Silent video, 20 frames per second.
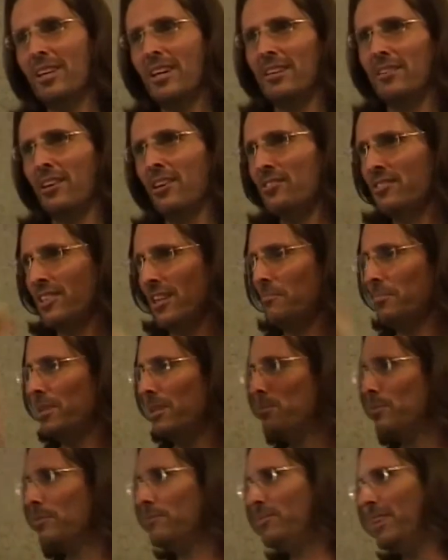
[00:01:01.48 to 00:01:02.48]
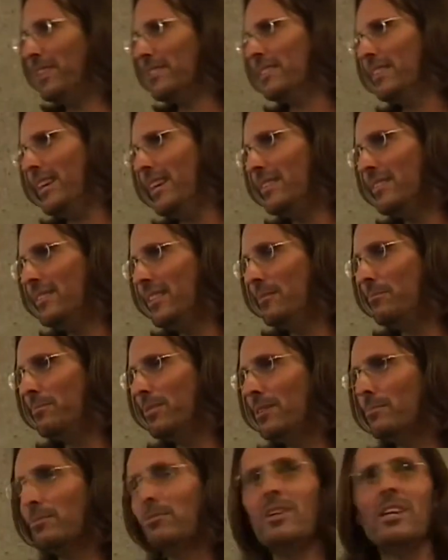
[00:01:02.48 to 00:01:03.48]
and those 10 people to affect another 10
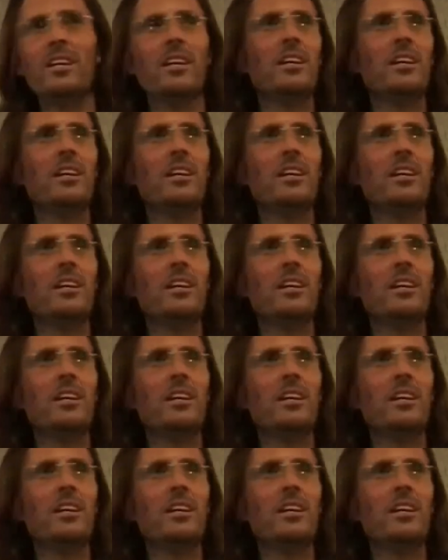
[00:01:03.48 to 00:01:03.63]
people.